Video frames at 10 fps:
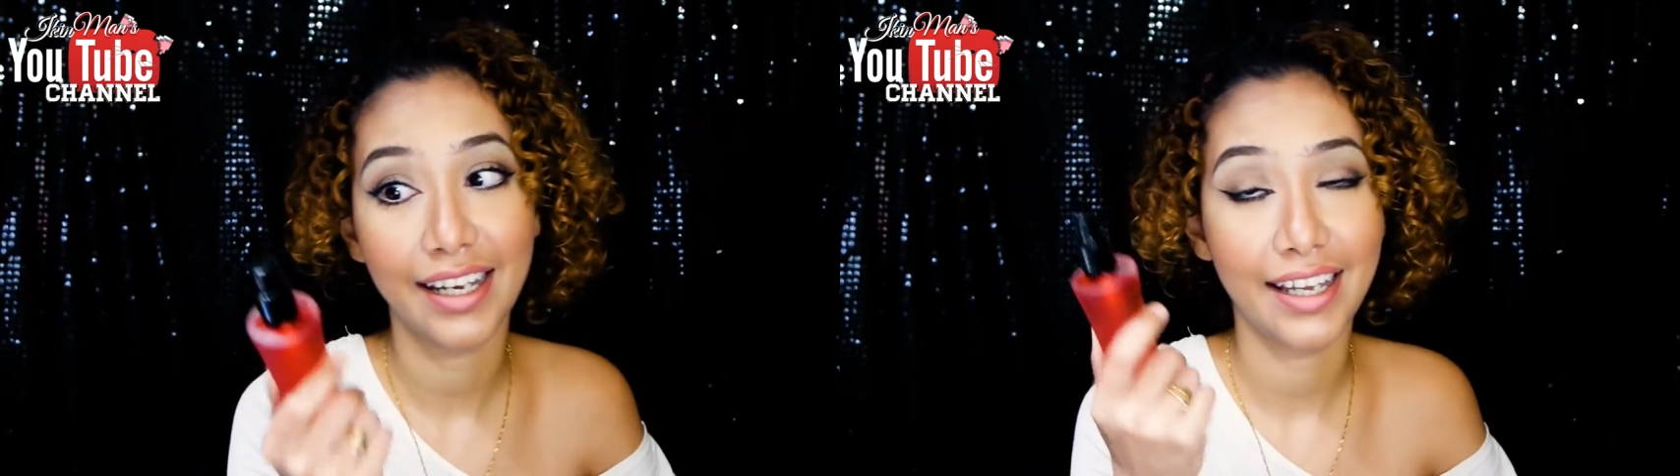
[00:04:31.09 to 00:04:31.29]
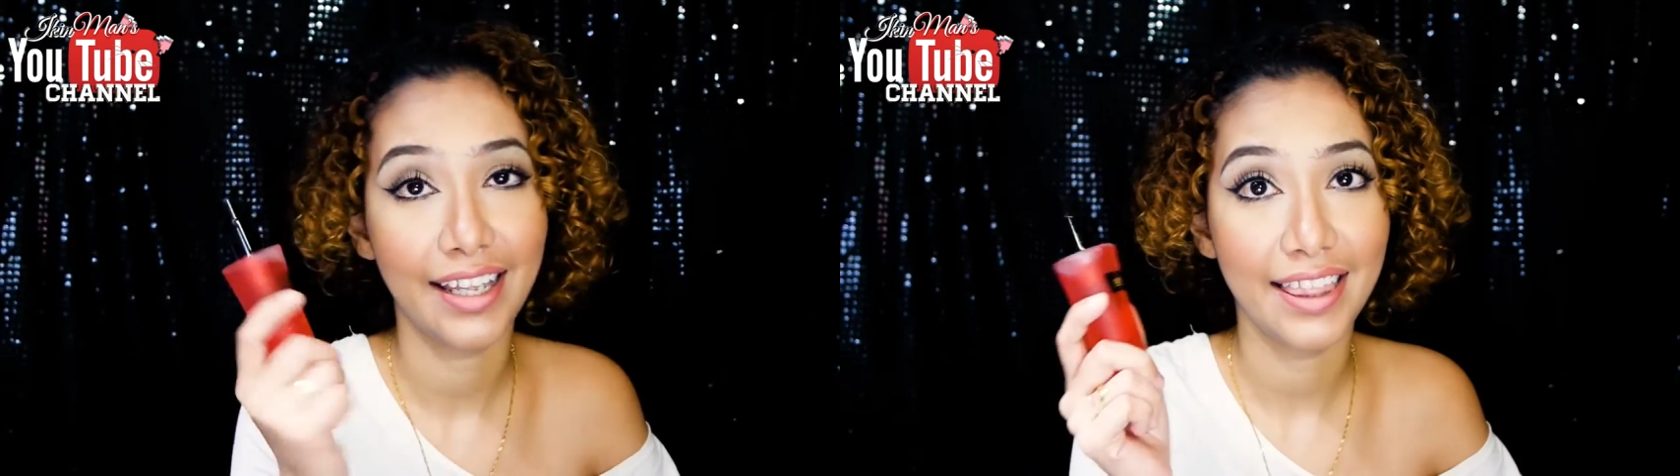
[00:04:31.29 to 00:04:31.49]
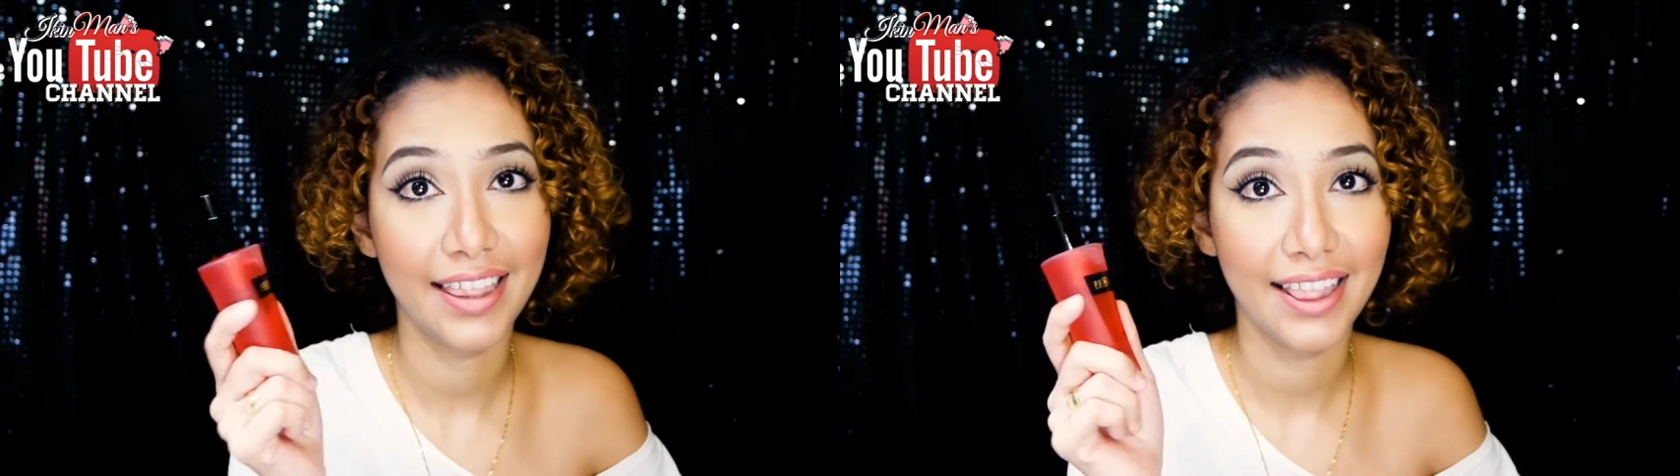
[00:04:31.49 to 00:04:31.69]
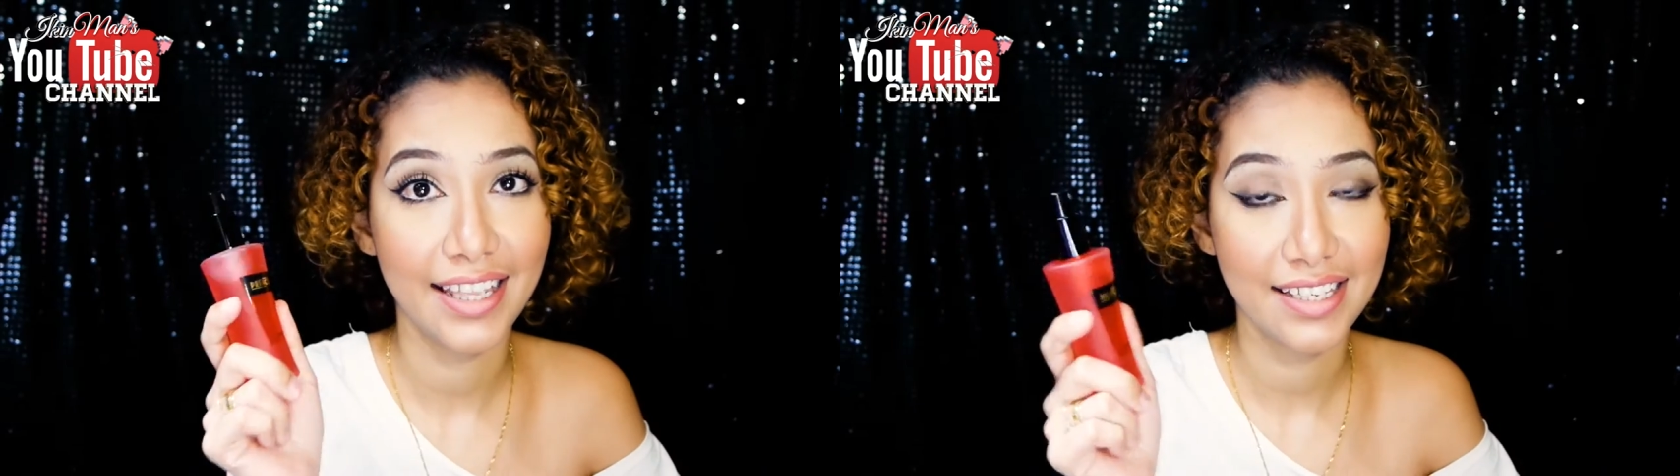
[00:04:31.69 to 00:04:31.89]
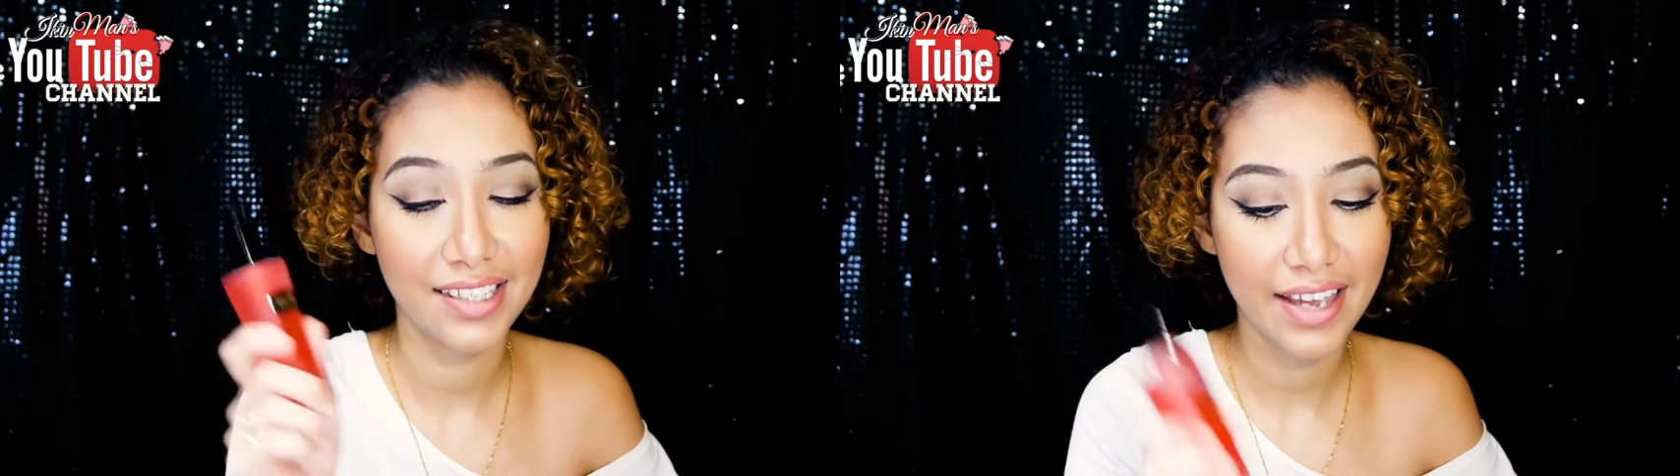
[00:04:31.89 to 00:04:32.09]
and
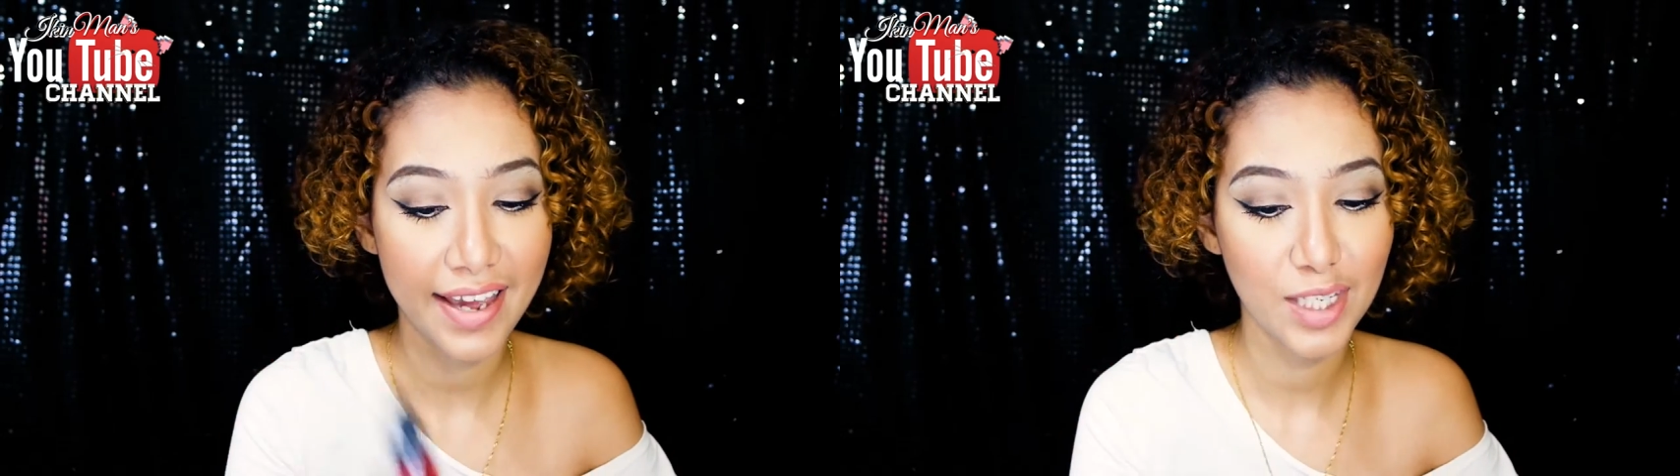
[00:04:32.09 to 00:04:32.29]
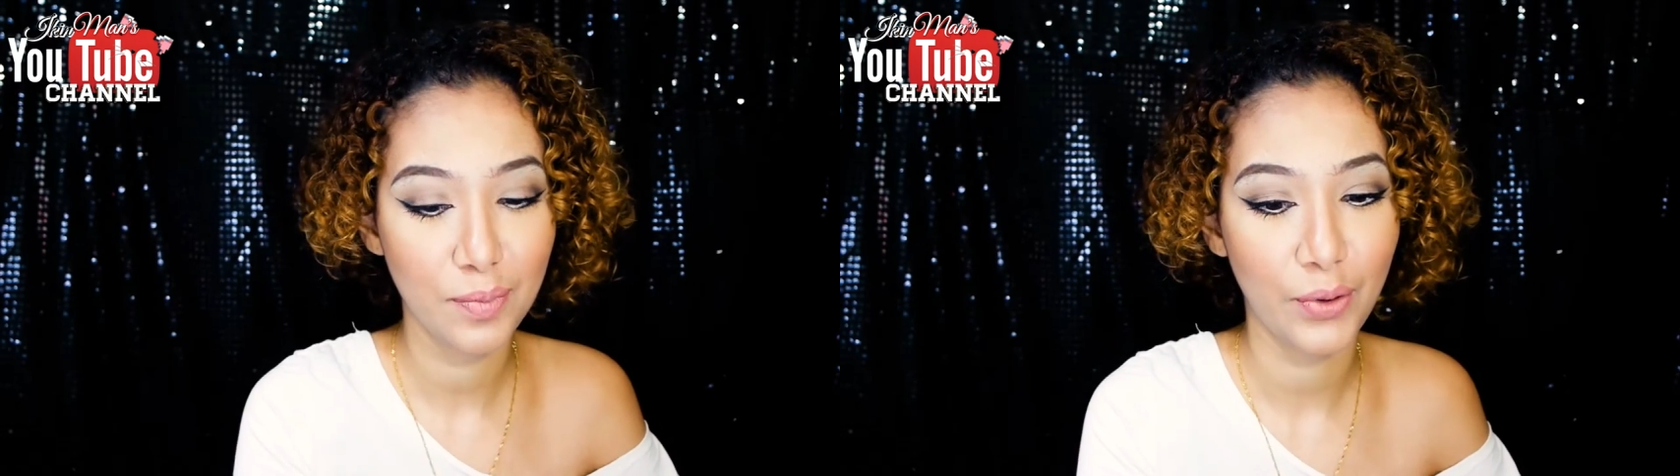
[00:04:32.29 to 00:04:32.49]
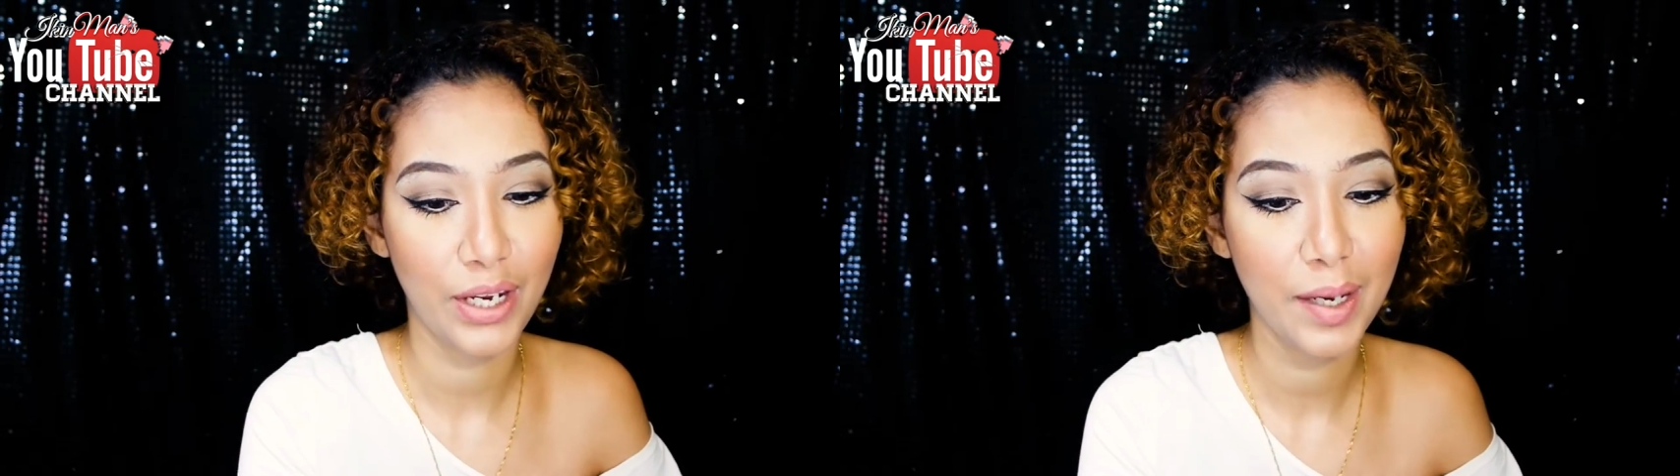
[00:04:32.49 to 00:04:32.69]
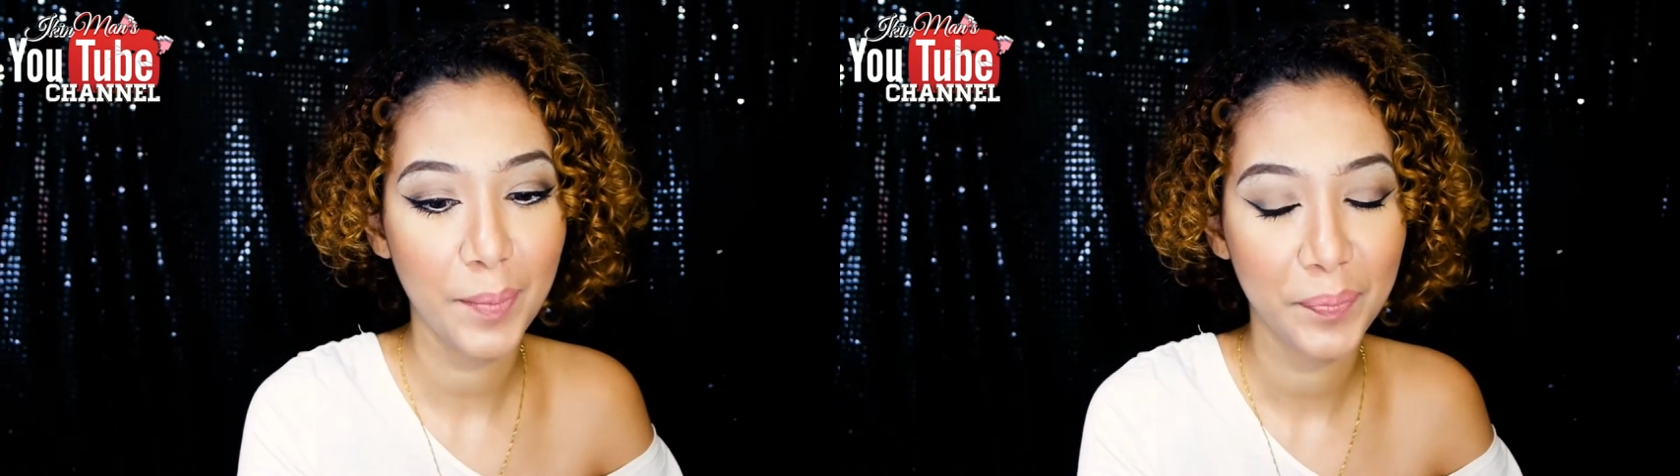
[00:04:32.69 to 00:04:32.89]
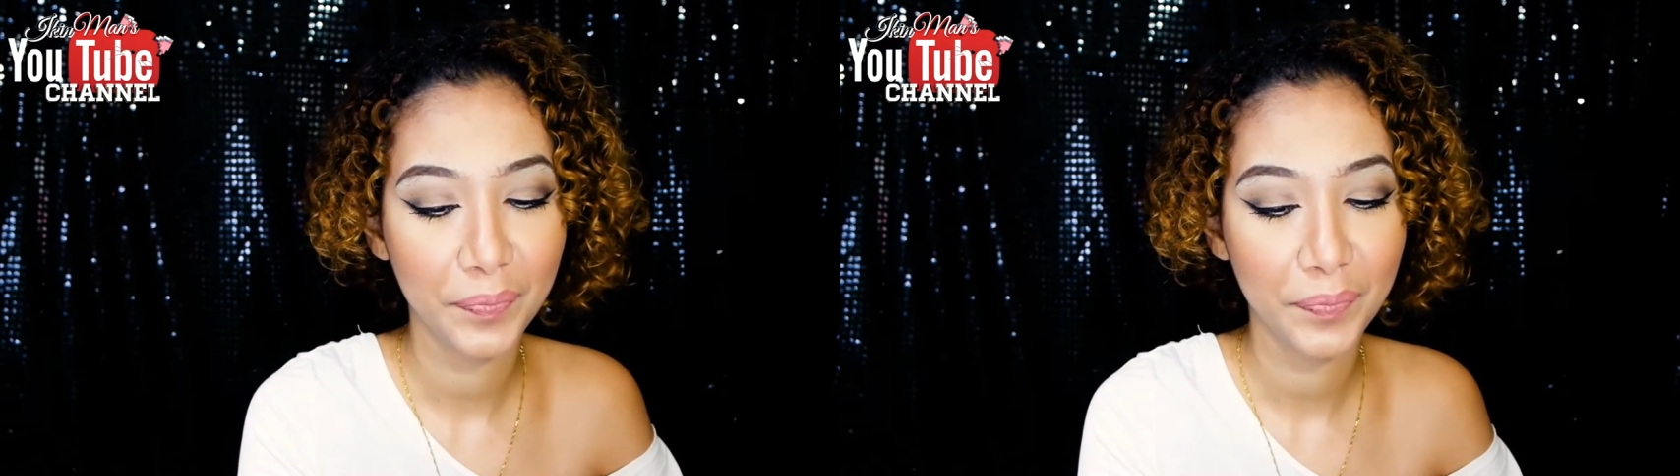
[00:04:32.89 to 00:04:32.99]
this is the hairspray.